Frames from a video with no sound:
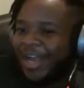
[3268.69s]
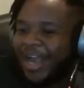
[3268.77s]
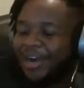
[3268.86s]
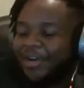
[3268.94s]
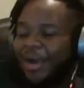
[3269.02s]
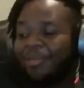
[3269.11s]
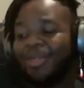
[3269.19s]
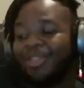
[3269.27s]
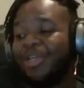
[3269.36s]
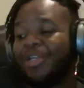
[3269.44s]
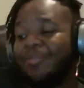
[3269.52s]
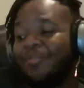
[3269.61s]
I don't know how
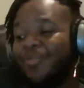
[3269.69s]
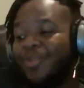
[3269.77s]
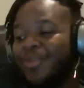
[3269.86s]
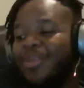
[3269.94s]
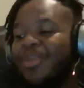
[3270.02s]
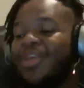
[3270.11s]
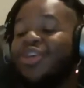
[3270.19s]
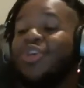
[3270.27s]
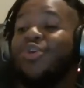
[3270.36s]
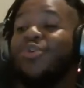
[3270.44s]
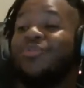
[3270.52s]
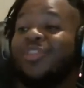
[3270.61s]
much
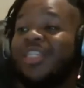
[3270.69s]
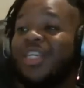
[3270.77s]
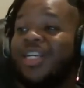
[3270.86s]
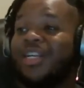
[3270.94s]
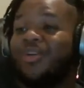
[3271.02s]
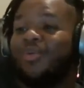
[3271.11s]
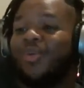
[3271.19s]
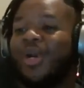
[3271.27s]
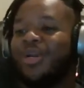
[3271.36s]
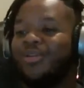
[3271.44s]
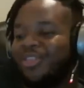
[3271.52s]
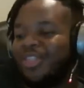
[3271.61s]
you've seen it and
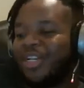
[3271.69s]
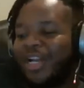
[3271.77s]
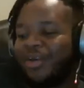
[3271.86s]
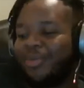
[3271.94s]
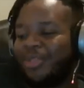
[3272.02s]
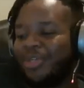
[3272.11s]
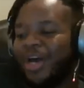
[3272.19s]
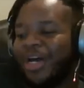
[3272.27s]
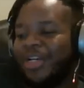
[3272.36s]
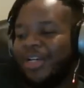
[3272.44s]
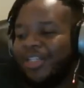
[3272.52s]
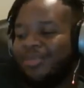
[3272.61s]
where you've seen it, like what the
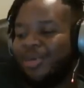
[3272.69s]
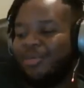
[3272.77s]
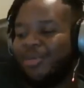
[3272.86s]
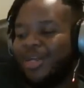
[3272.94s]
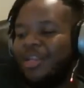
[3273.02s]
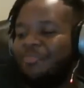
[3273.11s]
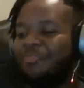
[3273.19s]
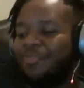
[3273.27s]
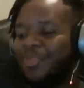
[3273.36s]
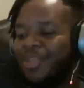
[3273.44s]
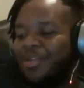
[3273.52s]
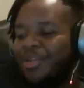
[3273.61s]
context has been, but it,
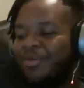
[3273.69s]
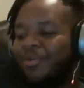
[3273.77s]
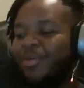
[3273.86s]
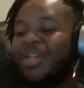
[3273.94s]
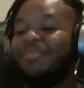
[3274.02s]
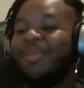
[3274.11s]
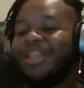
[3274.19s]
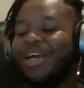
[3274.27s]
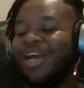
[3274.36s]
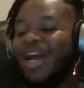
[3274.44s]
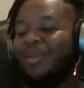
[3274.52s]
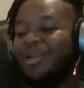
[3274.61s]
it when he made
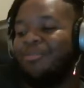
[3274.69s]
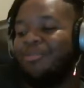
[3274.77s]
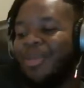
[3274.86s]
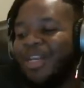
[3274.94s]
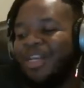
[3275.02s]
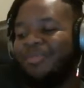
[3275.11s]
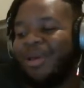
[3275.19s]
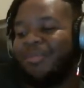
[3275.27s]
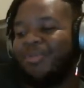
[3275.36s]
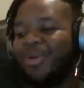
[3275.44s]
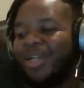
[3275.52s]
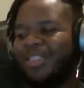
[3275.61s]
that comment, it immediately made
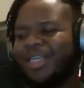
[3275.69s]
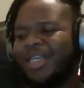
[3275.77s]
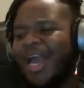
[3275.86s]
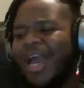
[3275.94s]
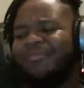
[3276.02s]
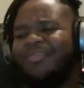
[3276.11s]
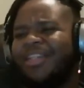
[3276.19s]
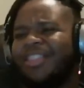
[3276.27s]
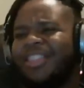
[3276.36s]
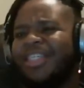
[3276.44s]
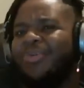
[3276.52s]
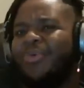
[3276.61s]
me realize, like, yeah, I've not
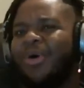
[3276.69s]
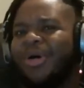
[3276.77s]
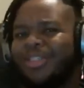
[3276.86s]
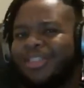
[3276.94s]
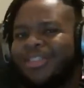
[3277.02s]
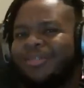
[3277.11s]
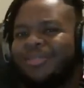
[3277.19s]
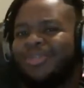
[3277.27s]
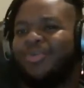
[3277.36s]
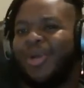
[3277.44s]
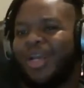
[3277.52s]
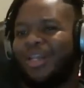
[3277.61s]
seen it once
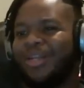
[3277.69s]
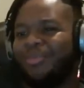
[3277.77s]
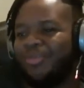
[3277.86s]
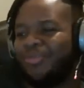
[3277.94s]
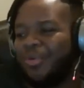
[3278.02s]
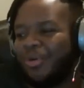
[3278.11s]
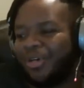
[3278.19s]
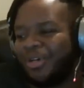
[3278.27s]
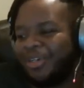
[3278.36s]
directly before.